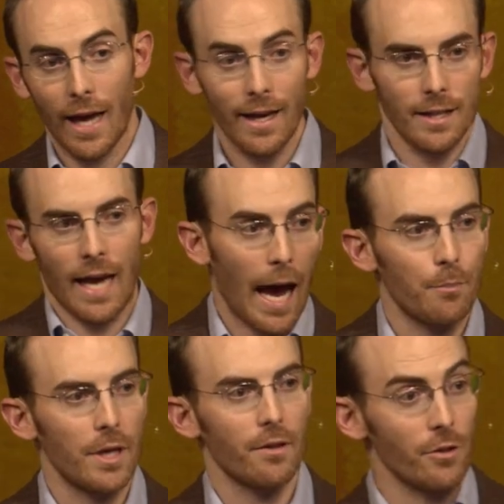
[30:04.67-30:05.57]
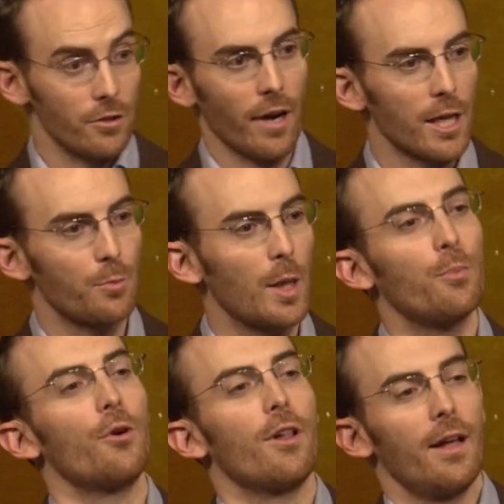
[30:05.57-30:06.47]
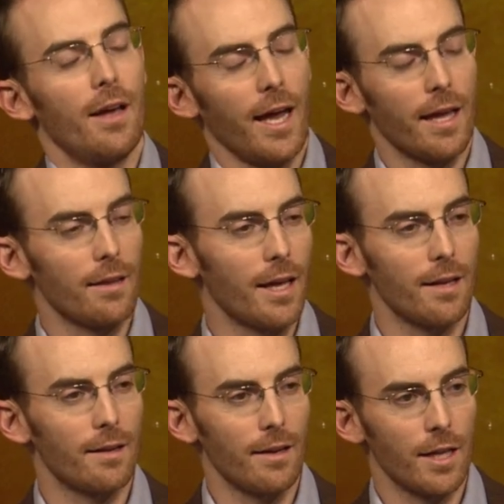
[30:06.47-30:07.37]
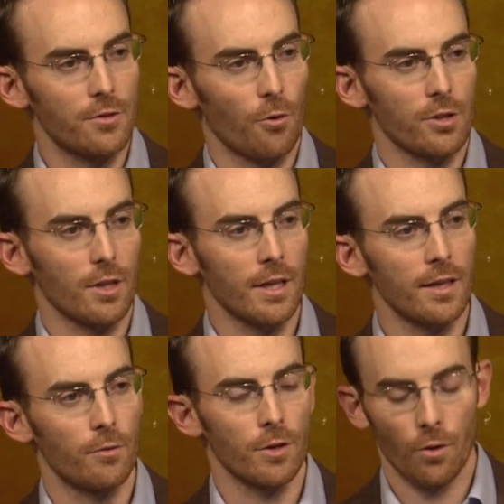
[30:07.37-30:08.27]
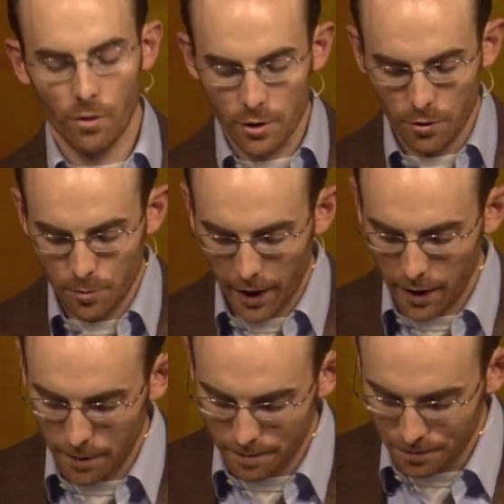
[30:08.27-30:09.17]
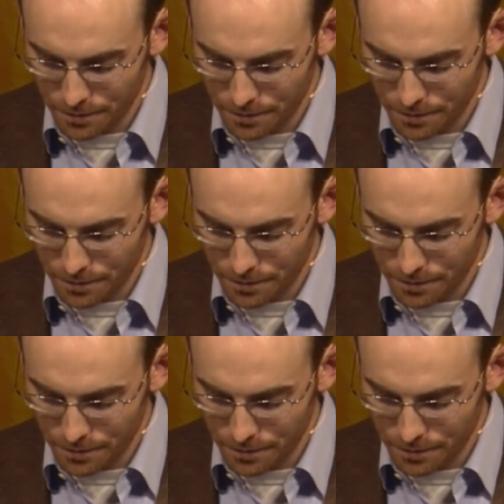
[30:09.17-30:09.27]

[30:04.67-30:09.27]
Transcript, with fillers: and he's happy, these are nice people, and then he's forced to leave when Corin shows back up.